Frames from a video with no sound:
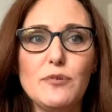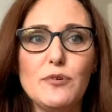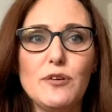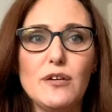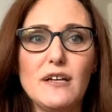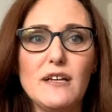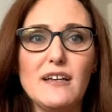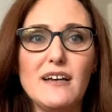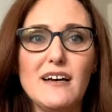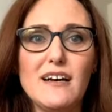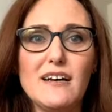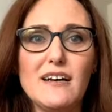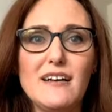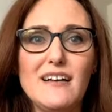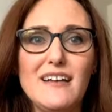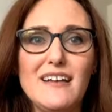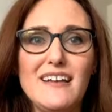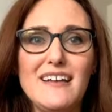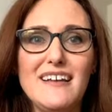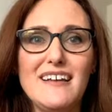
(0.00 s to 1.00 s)
put
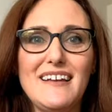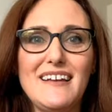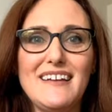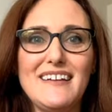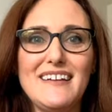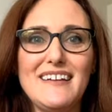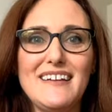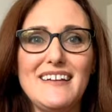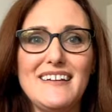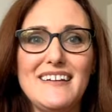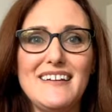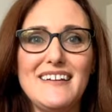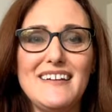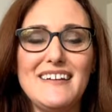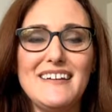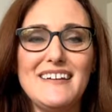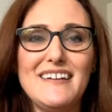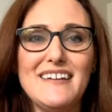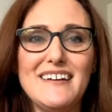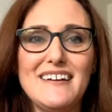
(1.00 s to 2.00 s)

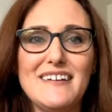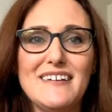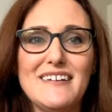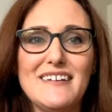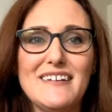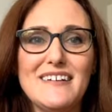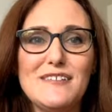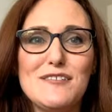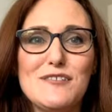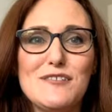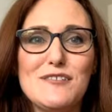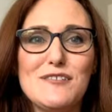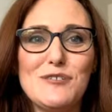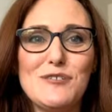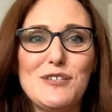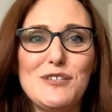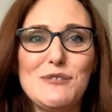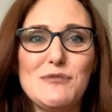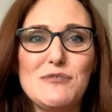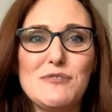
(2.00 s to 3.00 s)
to
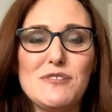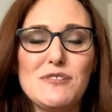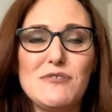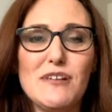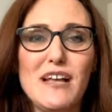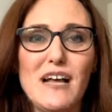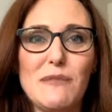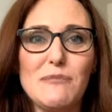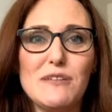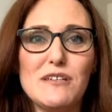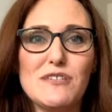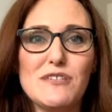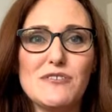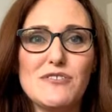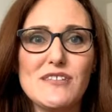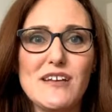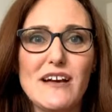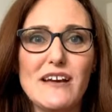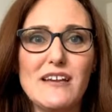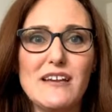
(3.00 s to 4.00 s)
good use to help the
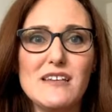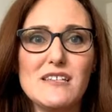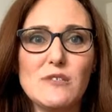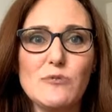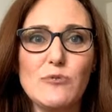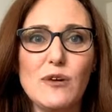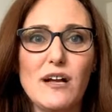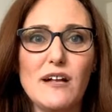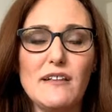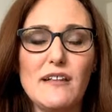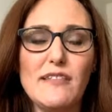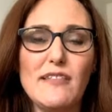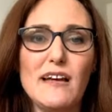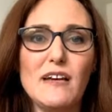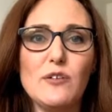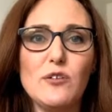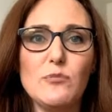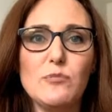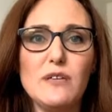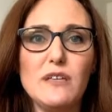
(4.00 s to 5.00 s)
society as well. And
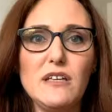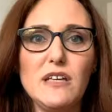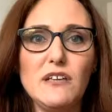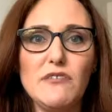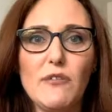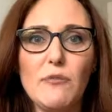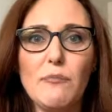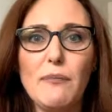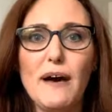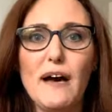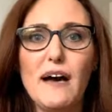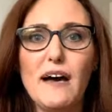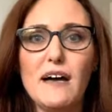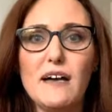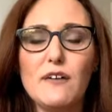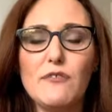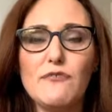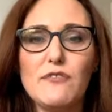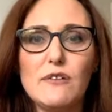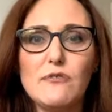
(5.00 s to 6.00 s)
that could be given
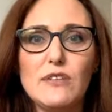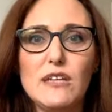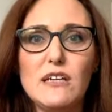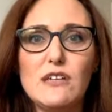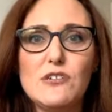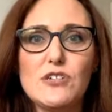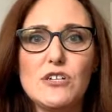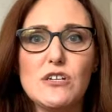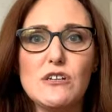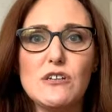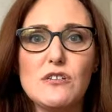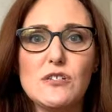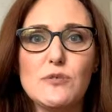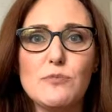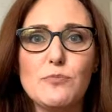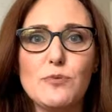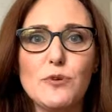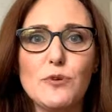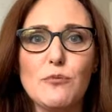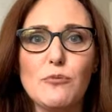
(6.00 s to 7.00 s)
back,
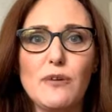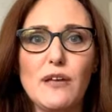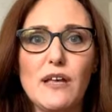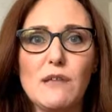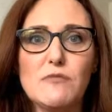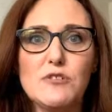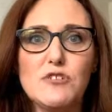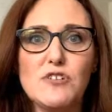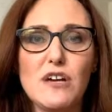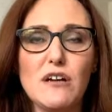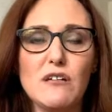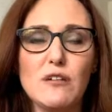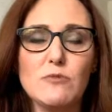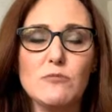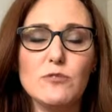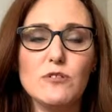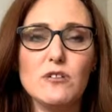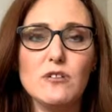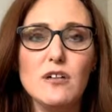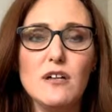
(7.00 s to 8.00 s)
foundations, programs,
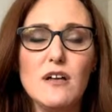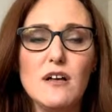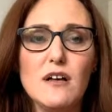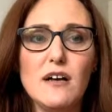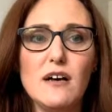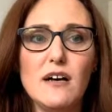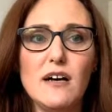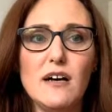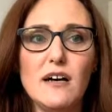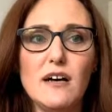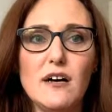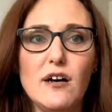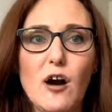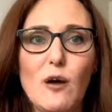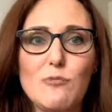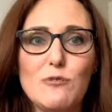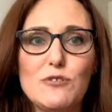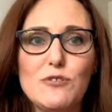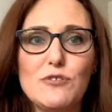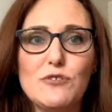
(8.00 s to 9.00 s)
charitable
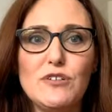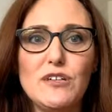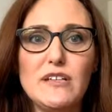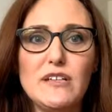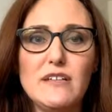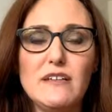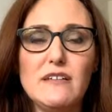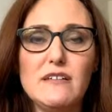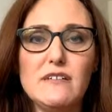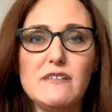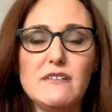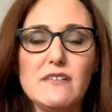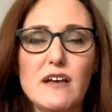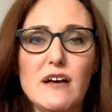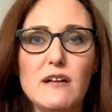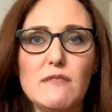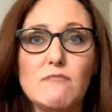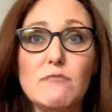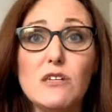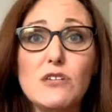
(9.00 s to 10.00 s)
opportunities,
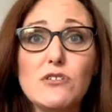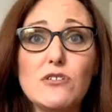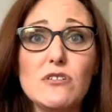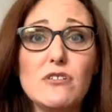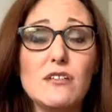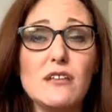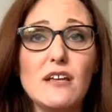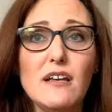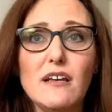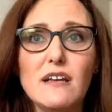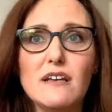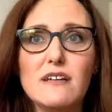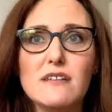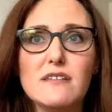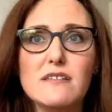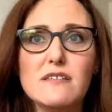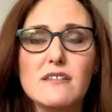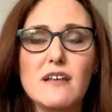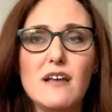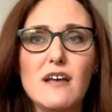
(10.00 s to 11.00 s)
mission
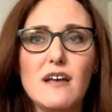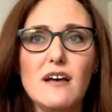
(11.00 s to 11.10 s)
days,